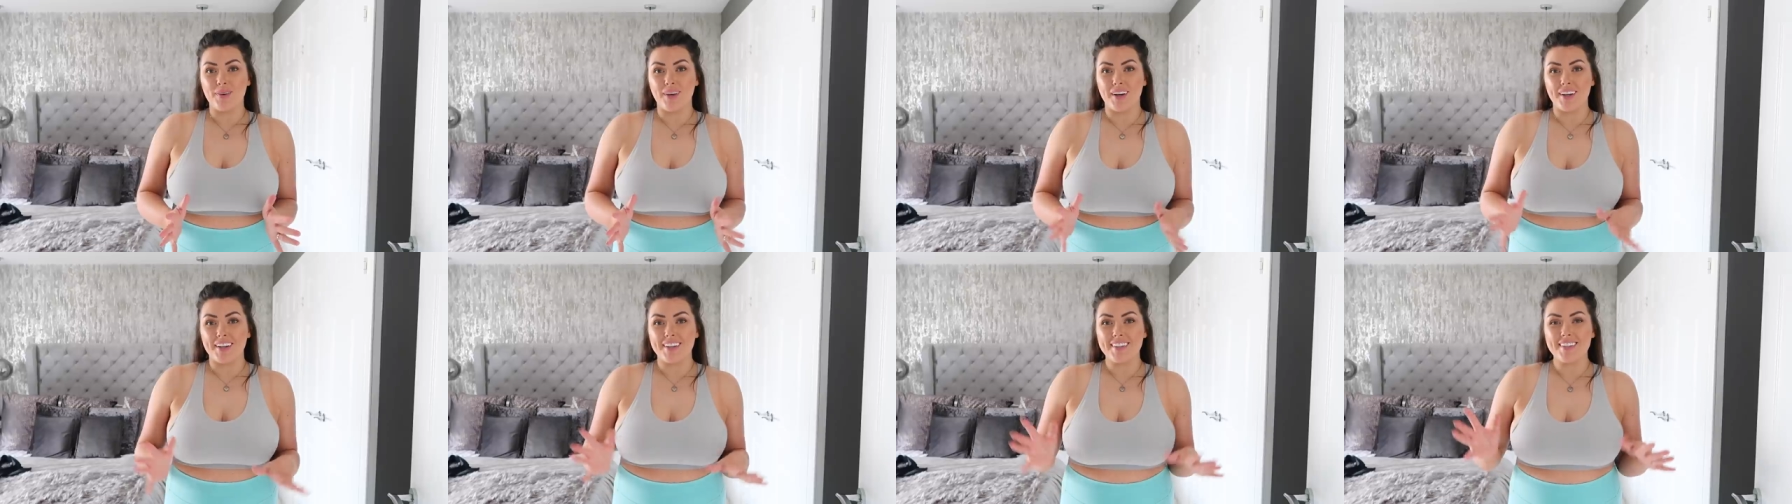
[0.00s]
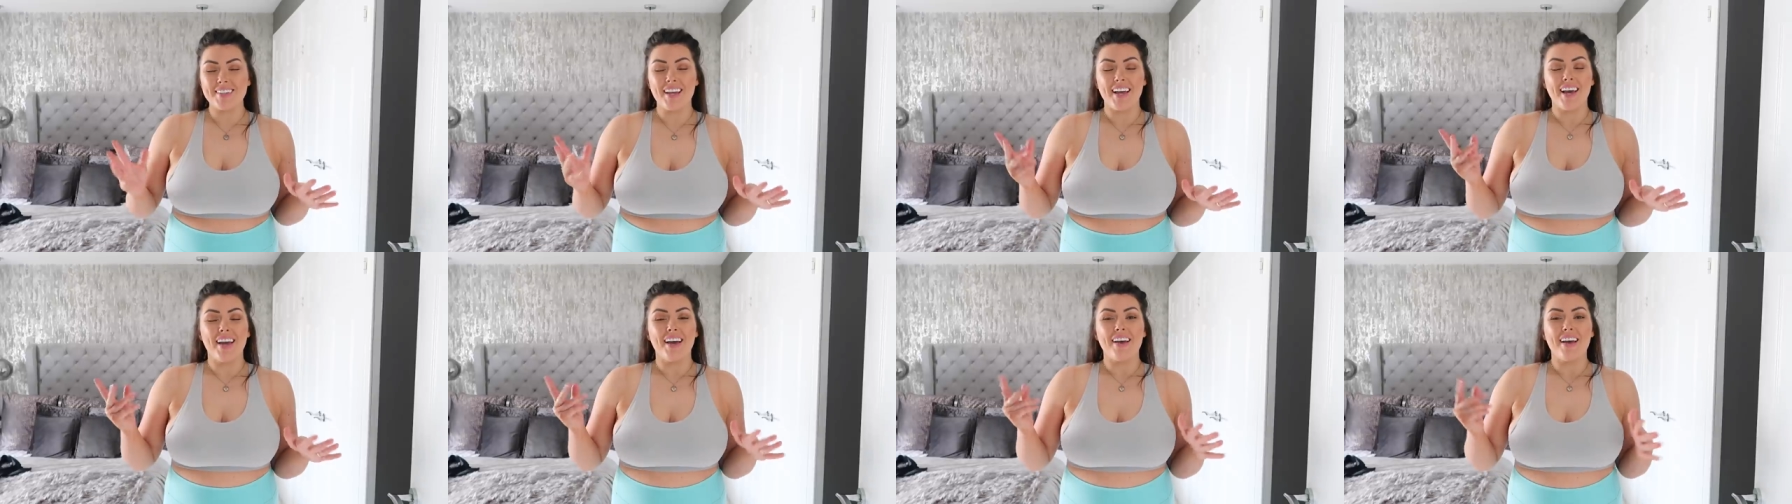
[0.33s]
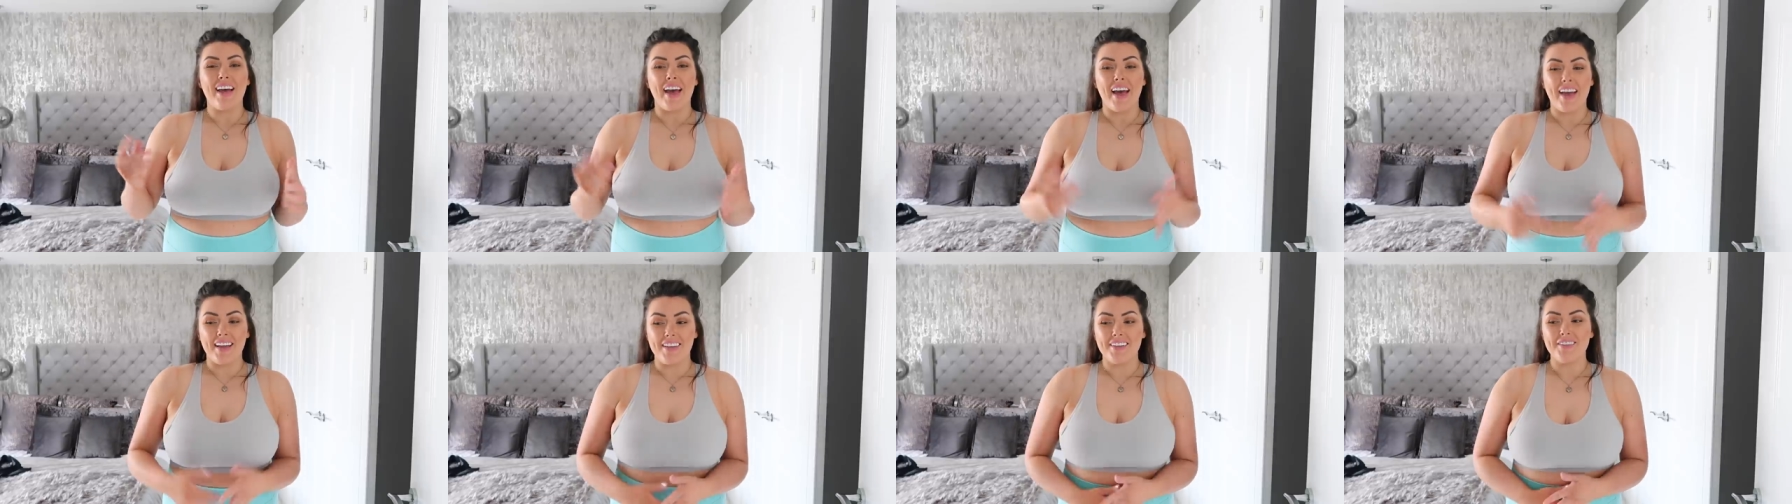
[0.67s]
word
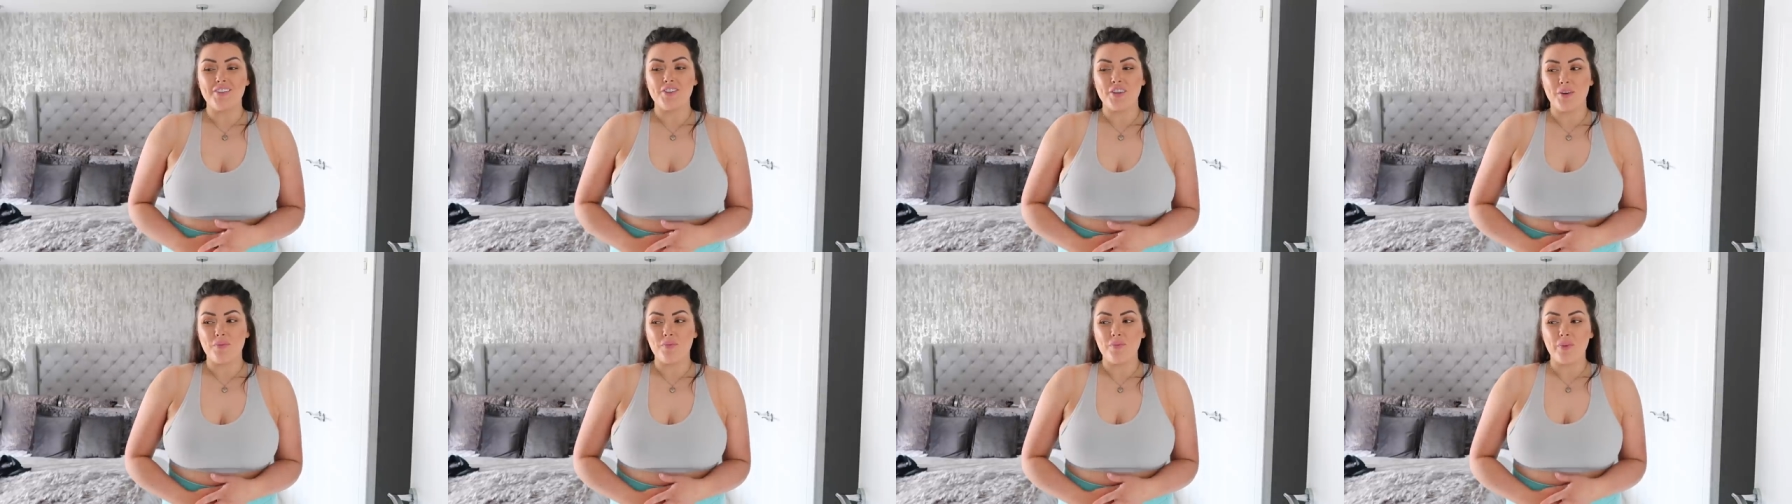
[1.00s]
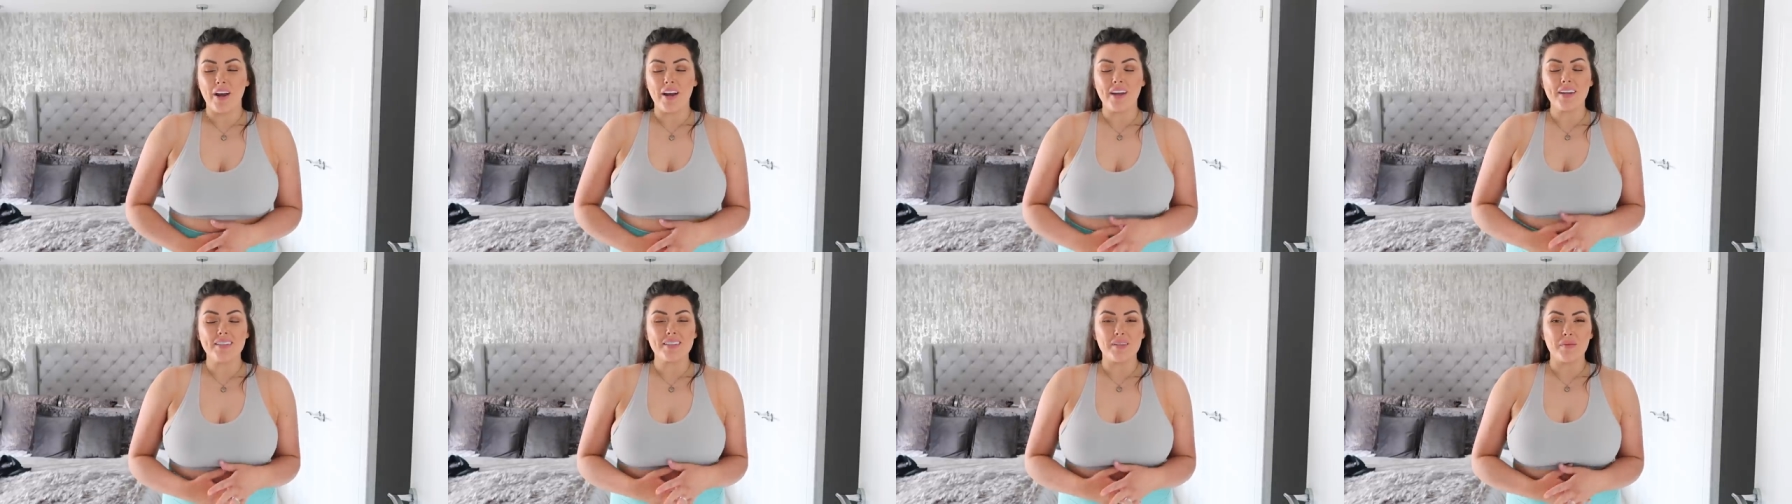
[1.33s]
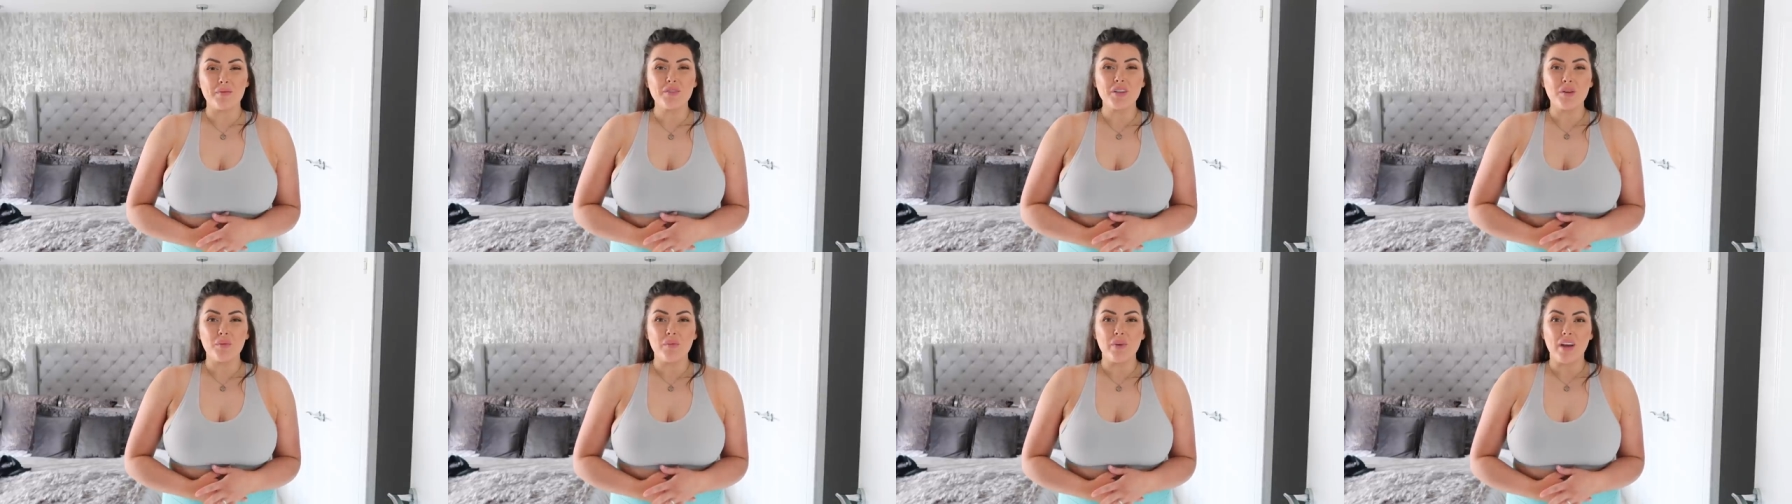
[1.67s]
in gym wear because
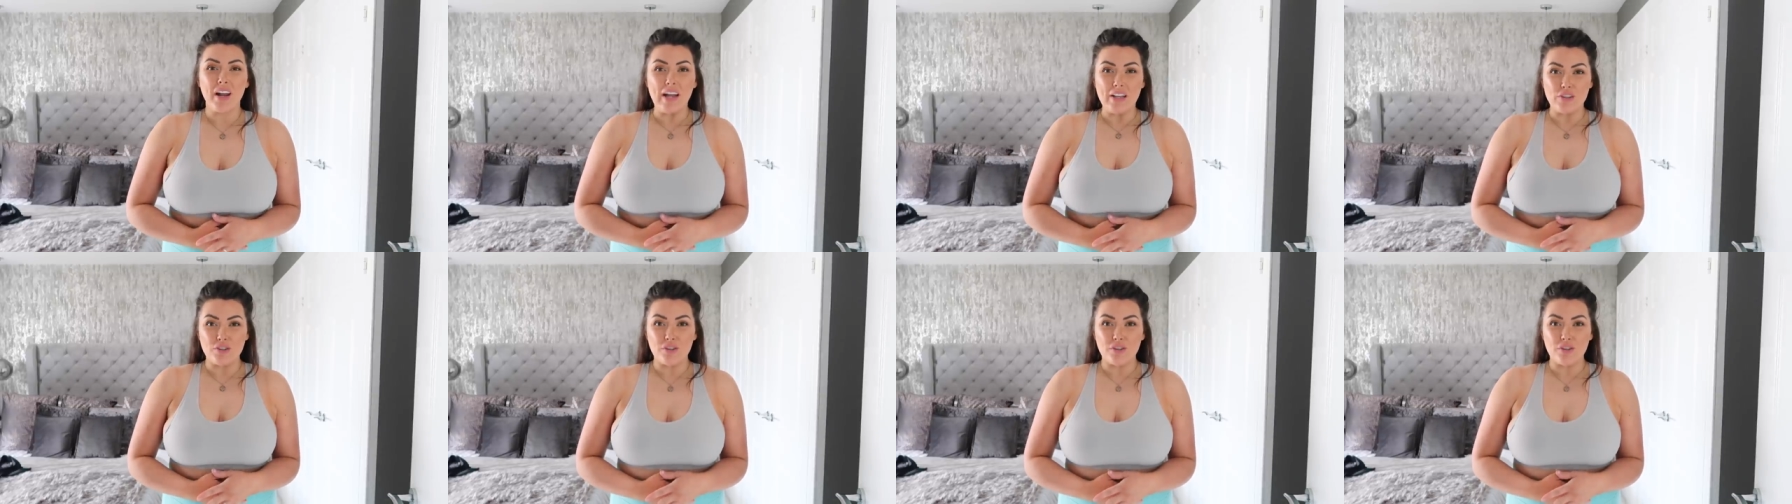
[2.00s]
some gym wear